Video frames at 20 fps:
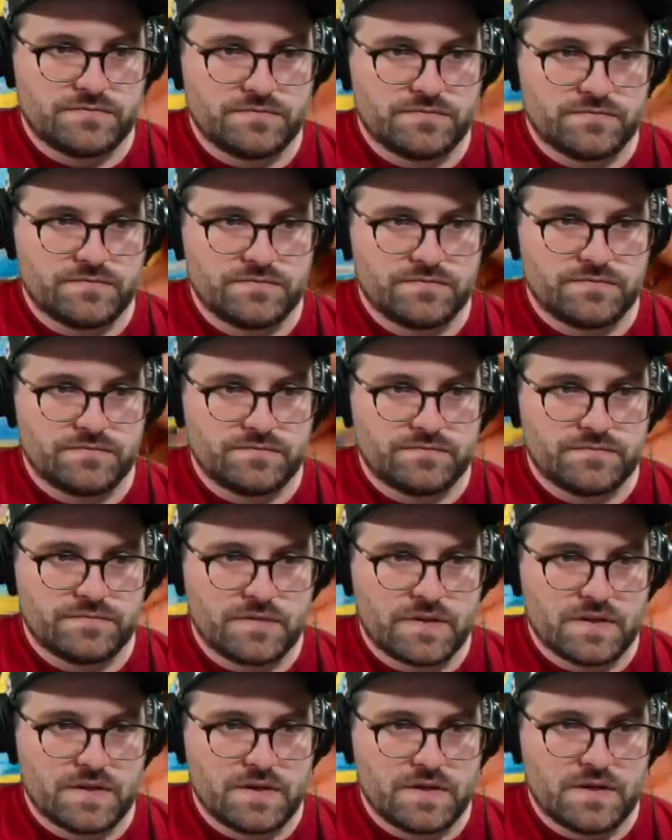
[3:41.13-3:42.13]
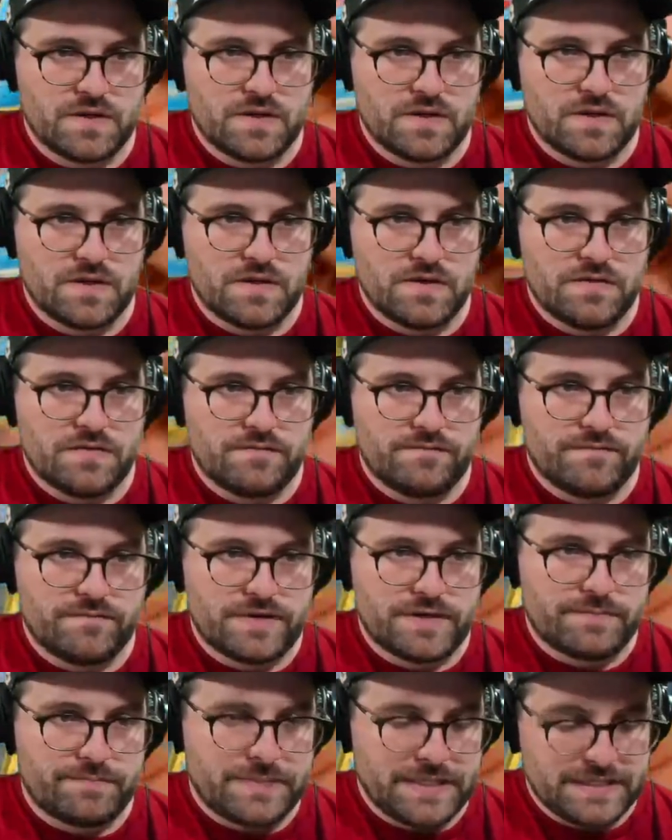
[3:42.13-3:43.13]
Way too many.
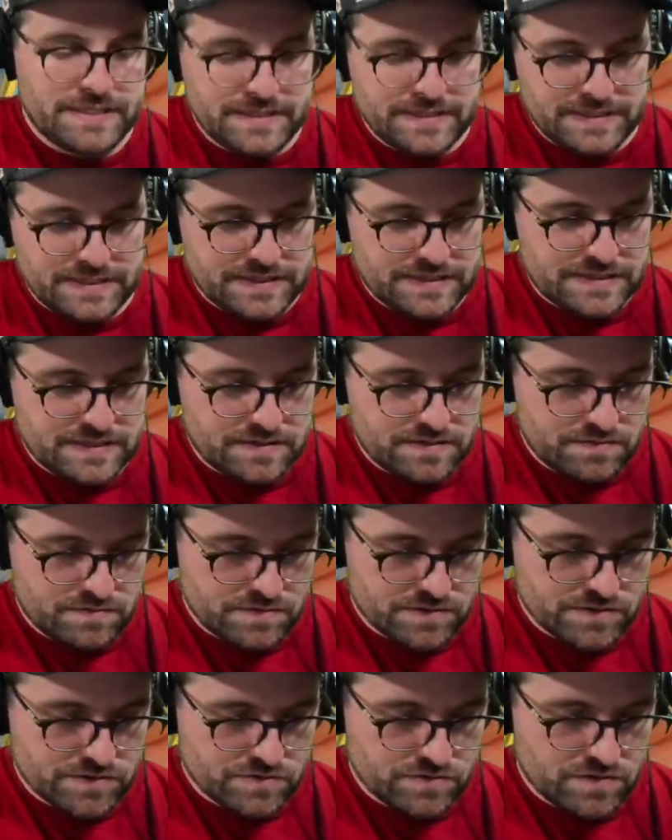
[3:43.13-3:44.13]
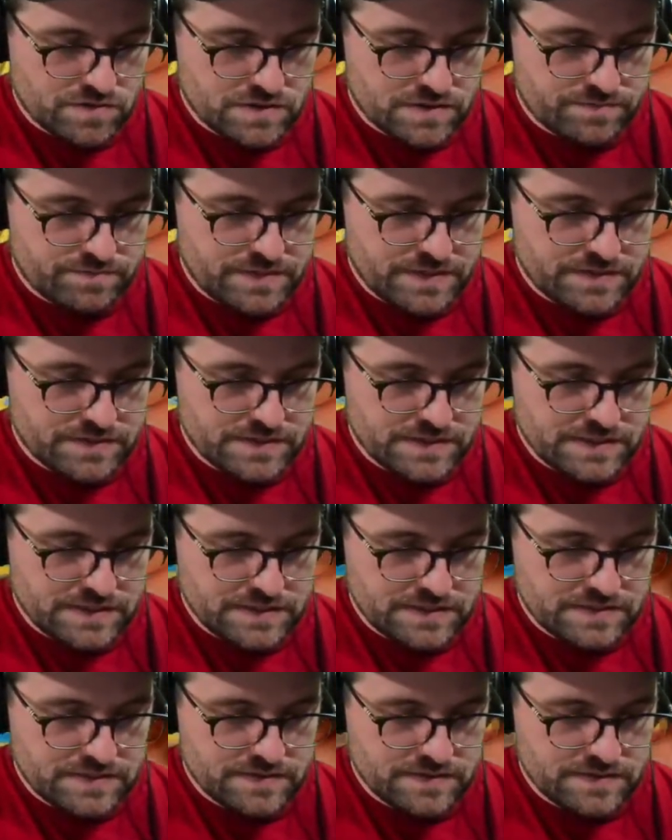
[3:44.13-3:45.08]
Venipede, scroll of piercing.